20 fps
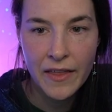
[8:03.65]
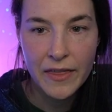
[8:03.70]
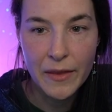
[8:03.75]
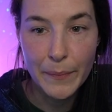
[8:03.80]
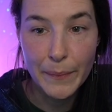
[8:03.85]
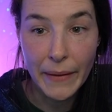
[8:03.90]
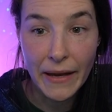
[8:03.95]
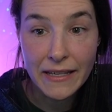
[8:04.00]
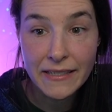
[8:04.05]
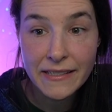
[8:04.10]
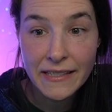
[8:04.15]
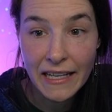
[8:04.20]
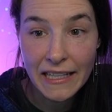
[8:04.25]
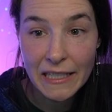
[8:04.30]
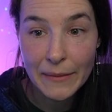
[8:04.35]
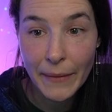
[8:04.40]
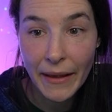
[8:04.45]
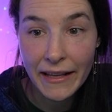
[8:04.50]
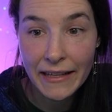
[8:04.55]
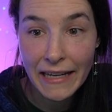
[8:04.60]
The
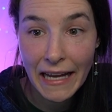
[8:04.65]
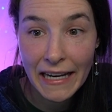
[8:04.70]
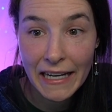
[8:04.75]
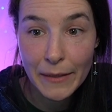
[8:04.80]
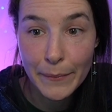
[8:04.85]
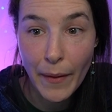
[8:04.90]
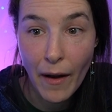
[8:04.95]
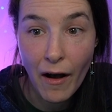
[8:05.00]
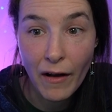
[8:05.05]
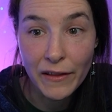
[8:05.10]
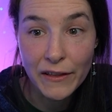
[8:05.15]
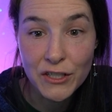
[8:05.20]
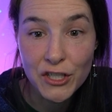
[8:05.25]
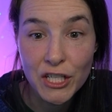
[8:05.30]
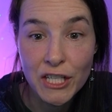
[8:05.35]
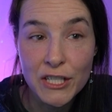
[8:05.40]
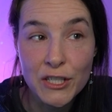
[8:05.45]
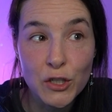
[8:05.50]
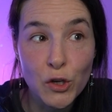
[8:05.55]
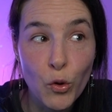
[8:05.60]
best-selling magnetic polish
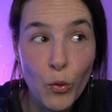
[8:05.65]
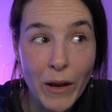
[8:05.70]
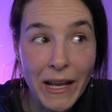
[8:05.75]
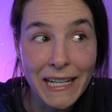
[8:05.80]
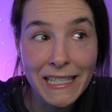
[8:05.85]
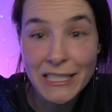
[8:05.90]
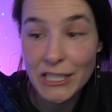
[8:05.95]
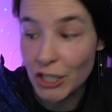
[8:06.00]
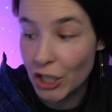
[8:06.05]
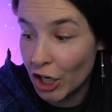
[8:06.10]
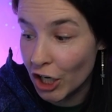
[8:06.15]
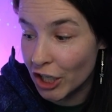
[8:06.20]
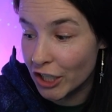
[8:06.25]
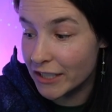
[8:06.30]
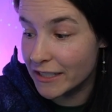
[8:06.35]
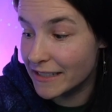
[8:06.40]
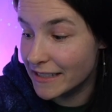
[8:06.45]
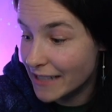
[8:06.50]
is Queen's Curse.